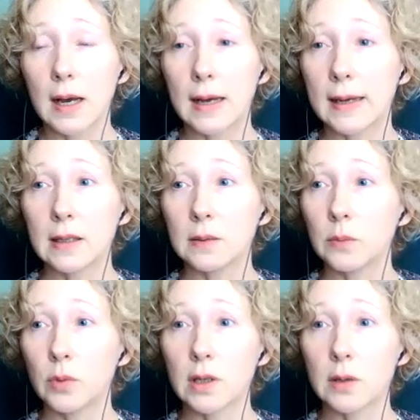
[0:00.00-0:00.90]
I
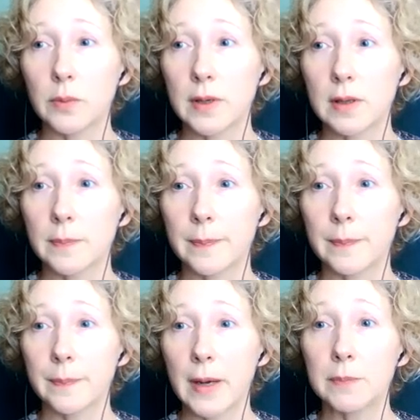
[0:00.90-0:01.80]
work with
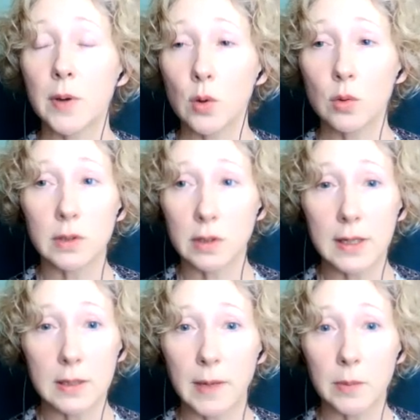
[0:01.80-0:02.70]
bipolar
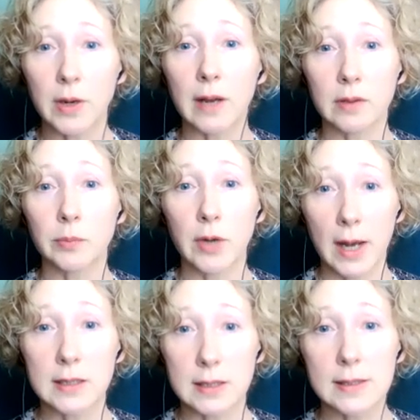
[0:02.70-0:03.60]
in my private
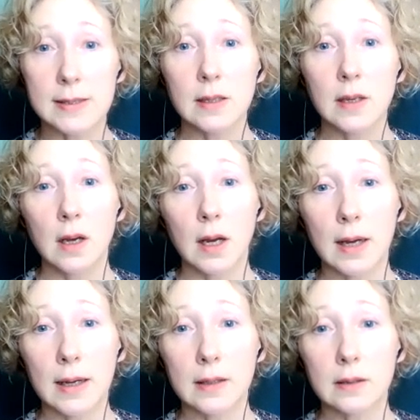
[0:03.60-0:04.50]
practice,
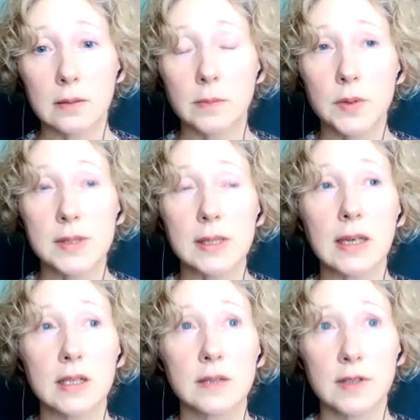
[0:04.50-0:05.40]
uh, mostly
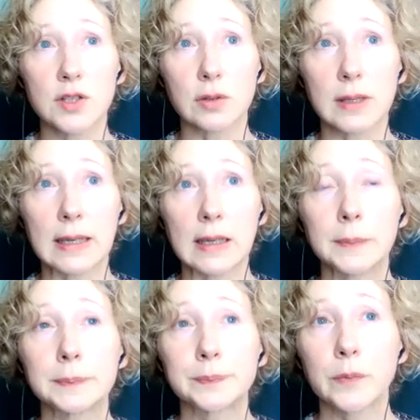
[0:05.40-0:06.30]

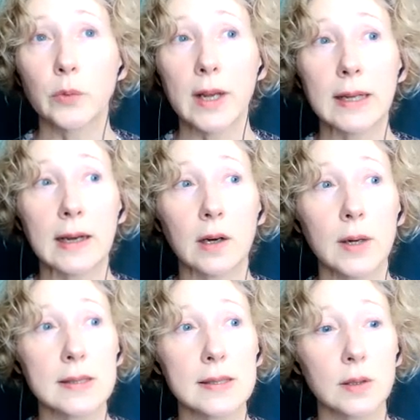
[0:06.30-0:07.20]
individually right now,
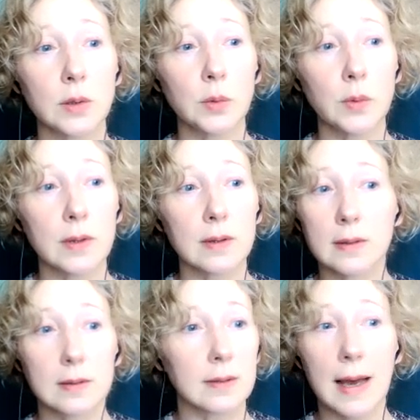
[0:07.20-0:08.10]
and so
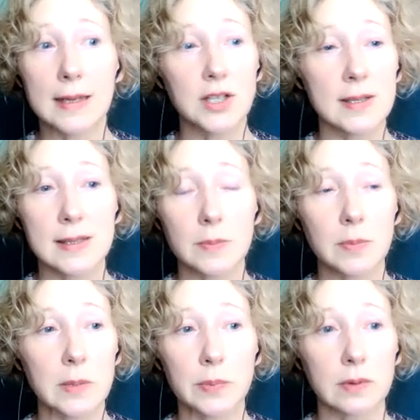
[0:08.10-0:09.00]
I just see
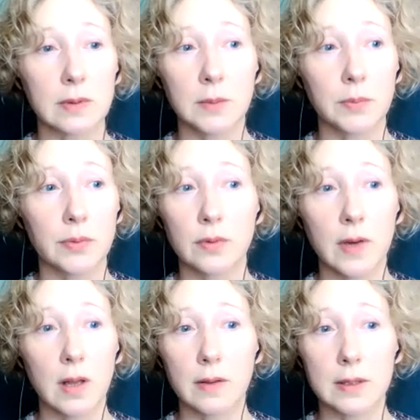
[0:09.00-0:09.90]
people improve
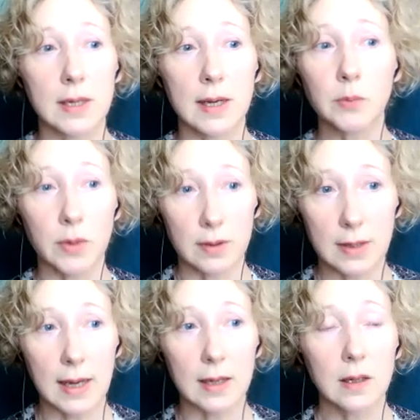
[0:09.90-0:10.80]
all the time with
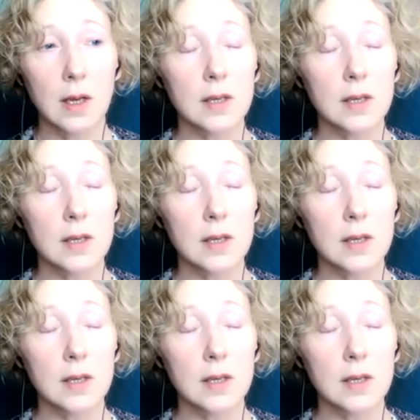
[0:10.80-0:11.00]
that.